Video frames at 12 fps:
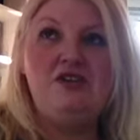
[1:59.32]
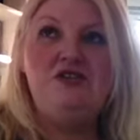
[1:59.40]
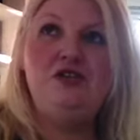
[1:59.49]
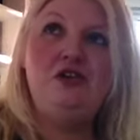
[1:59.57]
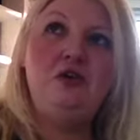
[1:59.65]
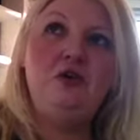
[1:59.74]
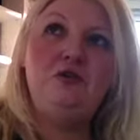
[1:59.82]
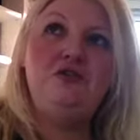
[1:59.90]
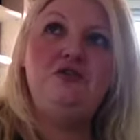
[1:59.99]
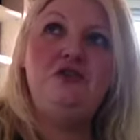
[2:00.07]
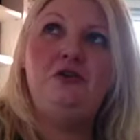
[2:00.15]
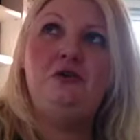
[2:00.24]
due
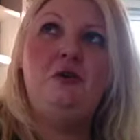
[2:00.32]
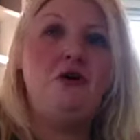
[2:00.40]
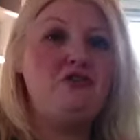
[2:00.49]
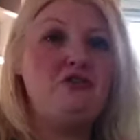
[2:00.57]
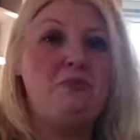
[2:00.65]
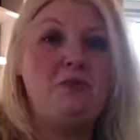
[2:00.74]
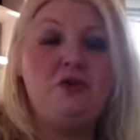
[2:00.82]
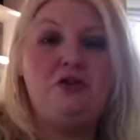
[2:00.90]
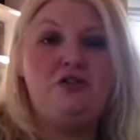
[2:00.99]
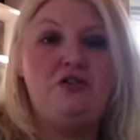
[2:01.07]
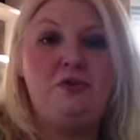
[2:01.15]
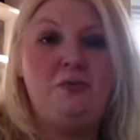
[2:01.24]
to watching
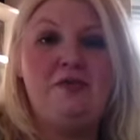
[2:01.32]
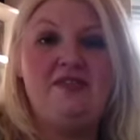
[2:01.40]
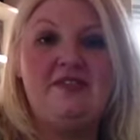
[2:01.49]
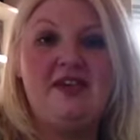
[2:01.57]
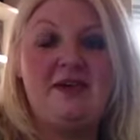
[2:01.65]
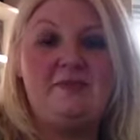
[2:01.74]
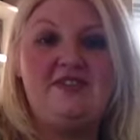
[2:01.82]
booktubers like